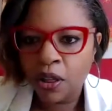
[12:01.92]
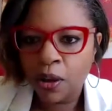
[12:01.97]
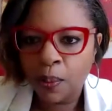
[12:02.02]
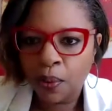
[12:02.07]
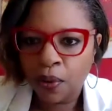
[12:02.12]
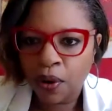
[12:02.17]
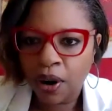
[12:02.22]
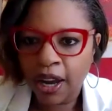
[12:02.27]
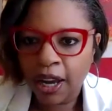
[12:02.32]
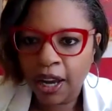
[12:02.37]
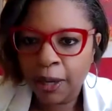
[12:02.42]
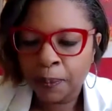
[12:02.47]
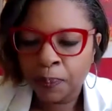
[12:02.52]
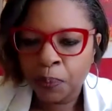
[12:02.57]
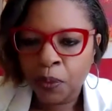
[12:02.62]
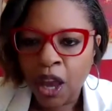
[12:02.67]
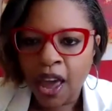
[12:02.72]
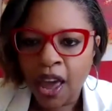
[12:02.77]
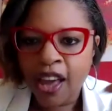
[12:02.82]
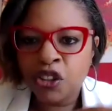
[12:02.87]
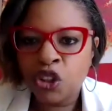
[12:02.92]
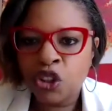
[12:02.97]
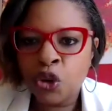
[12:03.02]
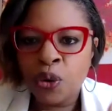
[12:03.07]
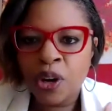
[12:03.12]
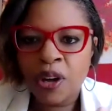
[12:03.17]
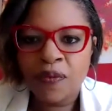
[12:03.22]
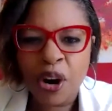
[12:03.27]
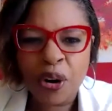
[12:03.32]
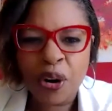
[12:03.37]
the brain and
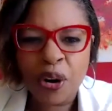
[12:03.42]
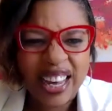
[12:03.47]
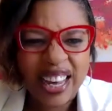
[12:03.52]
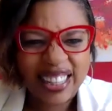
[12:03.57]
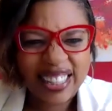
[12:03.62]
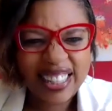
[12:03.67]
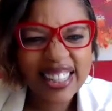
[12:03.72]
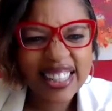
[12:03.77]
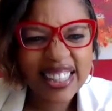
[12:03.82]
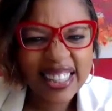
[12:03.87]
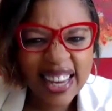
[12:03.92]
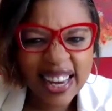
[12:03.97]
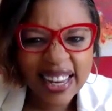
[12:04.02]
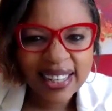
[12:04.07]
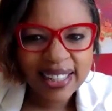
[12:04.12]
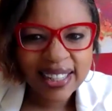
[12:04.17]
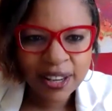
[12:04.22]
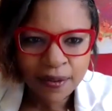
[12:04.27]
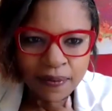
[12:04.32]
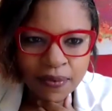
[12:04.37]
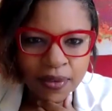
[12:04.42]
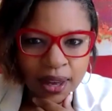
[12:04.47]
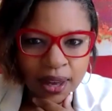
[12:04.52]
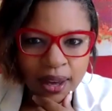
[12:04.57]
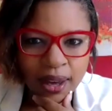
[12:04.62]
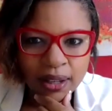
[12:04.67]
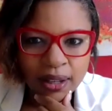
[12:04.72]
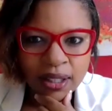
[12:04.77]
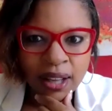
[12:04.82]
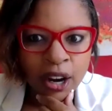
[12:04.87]
doing very instinctive
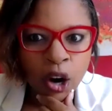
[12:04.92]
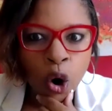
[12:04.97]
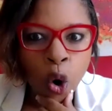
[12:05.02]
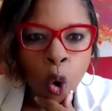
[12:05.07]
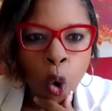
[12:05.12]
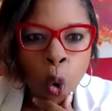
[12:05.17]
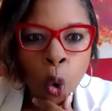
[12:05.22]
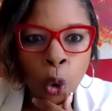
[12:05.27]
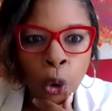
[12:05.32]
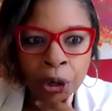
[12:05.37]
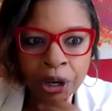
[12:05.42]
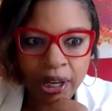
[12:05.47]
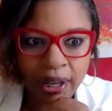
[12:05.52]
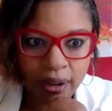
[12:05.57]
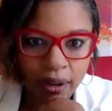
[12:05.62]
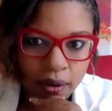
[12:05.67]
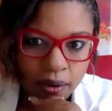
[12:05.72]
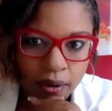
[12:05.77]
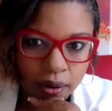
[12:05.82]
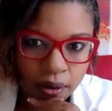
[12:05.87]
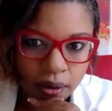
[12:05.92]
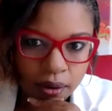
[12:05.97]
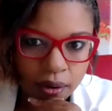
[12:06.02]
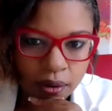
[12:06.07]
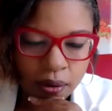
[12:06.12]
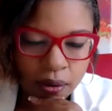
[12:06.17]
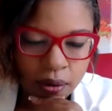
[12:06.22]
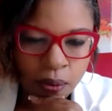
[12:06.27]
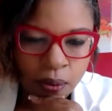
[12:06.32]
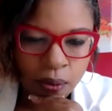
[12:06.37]
things like hoarding,
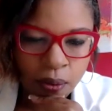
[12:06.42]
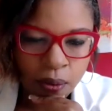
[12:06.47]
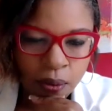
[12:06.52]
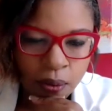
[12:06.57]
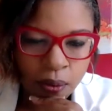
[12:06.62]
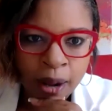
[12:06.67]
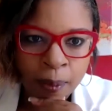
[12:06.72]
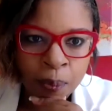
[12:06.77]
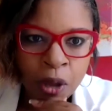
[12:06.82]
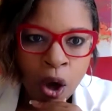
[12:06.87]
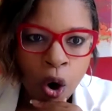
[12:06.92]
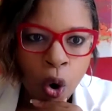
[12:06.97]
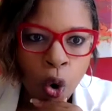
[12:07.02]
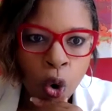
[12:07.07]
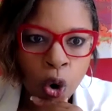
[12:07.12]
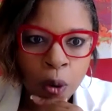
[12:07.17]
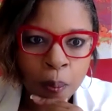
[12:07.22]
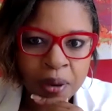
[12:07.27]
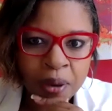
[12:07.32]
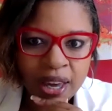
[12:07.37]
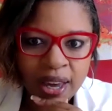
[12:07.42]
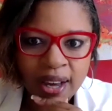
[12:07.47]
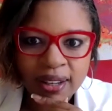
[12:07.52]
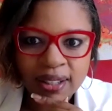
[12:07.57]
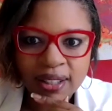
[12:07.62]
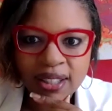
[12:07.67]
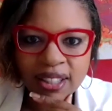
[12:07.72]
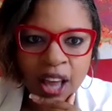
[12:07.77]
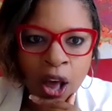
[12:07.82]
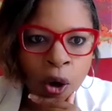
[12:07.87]
right? Or being
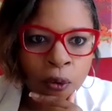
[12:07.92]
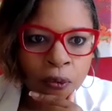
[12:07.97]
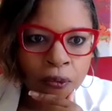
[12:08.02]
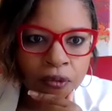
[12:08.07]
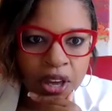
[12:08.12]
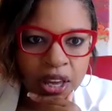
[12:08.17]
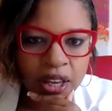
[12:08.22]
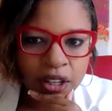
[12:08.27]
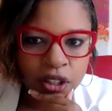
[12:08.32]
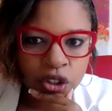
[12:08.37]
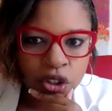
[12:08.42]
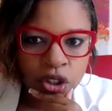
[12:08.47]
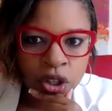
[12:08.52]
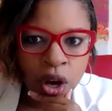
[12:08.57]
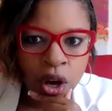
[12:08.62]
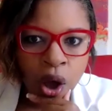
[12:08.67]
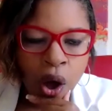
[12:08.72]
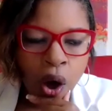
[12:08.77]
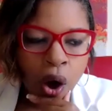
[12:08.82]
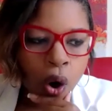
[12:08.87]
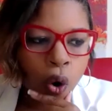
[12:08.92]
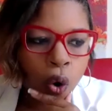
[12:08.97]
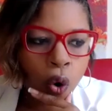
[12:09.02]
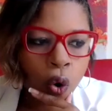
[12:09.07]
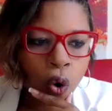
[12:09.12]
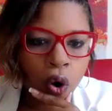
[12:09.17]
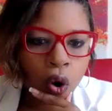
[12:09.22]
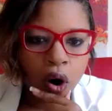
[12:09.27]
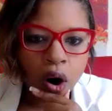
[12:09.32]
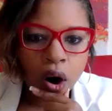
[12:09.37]
selfish,
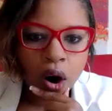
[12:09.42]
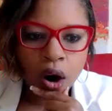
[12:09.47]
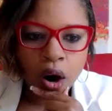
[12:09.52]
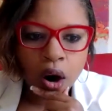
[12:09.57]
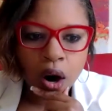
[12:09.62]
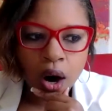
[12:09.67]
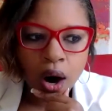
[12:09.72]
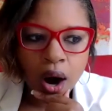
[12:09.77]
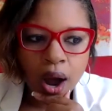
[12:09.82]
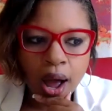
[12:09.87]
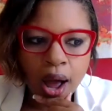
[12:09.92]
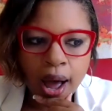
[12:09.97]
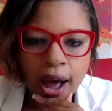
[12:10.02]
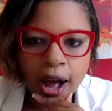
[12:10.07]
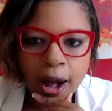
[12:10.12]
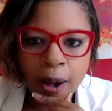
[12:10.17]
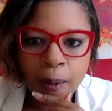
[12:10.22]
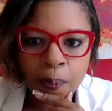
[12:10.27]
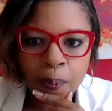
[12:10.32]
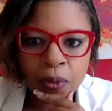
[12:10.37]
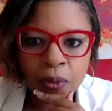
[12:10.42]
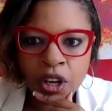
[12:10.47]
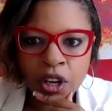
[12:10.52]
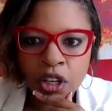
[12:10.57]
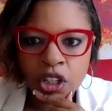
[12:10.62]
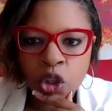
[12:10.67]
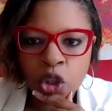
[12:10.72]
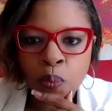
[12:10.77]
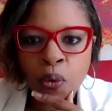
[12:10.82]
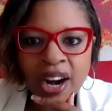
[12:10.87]
or
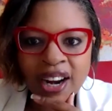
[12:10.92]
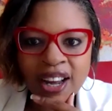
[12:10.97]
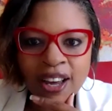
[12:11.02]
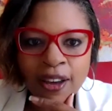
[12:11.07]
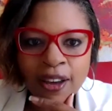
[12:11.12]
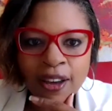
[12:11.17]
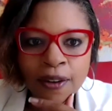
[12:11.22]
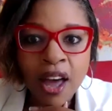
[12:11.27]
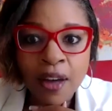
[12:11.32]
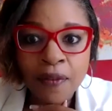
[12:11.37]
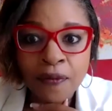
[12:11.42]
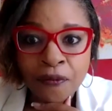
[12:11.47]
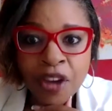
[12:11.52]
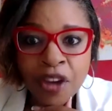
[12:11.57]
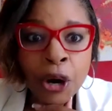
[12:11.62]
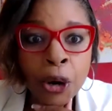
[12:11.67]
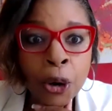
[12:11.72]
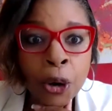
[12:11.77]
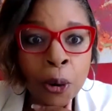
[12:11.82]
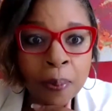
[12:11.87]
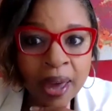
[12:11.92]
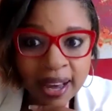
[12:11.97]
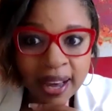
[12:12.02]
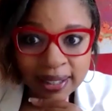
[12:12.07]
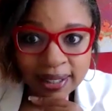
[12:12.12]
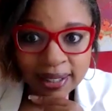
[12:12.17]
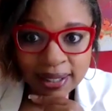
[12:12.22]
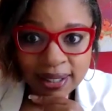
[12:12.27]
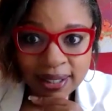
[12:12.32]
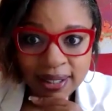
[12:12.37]
spreading
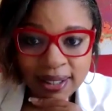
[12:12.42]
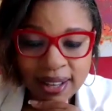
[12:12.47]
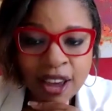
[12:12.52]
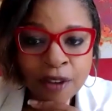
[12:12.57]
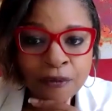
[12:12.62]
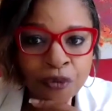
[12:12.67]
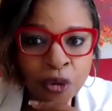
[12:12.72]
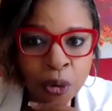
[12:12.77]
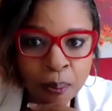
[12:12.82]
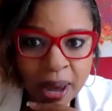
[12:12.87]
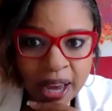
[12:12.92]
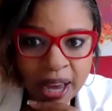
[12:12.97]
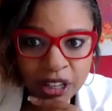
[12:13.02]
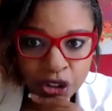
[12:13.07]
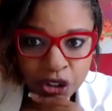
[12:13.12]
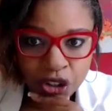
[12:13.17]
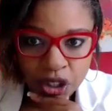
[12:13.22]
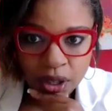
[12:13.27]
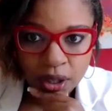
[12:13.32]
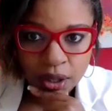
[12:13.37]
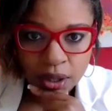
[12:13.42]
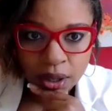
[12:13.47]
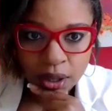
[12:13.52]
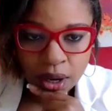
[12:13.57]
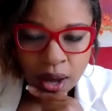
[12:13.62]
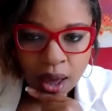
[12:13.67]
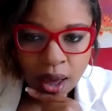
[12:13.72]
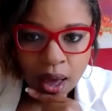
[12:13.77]
fear-based information.